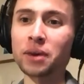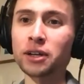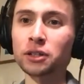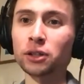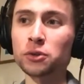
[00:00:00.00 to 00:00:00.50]

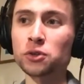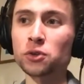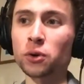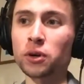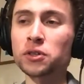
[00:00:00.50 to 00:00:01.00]
closed
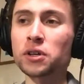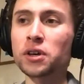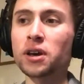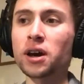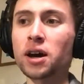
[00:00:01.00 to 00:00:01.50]
doors,
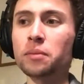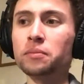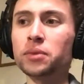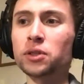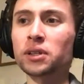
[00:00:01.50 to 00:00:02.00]

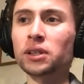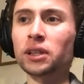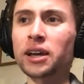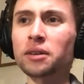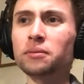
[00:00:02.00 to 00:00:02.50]
between
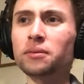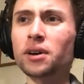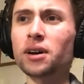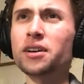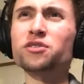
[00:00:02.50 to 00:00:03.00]
like,
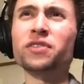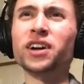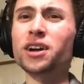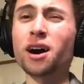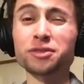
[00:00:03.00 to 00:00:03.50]
it's very
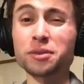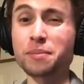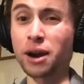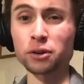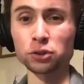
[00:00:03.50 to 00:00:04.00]
often
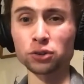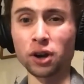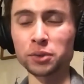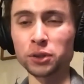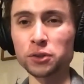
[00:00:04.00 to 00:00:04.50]
marital
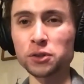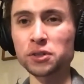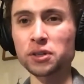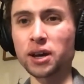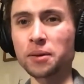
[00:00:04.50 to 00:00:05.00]
troubles
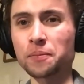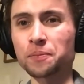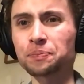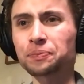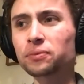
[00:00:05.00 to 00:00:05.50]

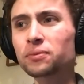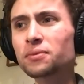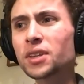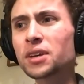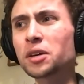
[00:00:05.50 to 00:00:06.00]

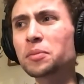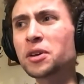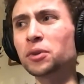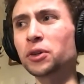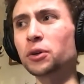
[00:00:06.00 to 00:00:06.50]
that
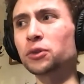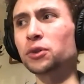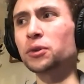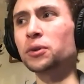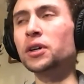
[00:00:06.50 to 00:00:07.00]
people go
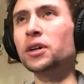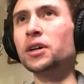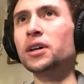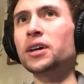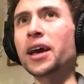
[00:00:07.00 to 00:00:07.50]
through.
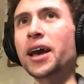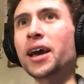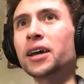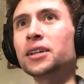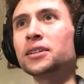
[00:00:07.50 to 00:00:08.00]

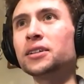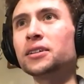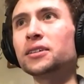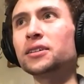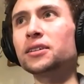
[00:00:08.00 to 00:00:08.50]
And
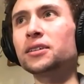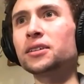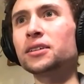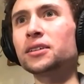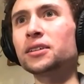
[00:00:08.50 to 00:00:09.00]

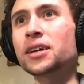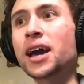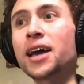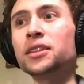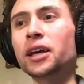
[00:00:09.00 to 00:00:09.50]

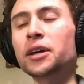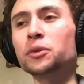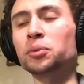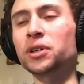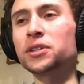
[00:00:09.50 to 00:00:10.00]
like with
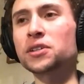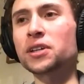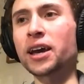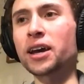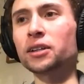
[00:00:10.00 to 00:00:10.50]
Princess
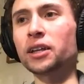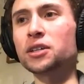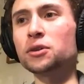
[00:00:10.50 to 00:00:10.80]
Diana, like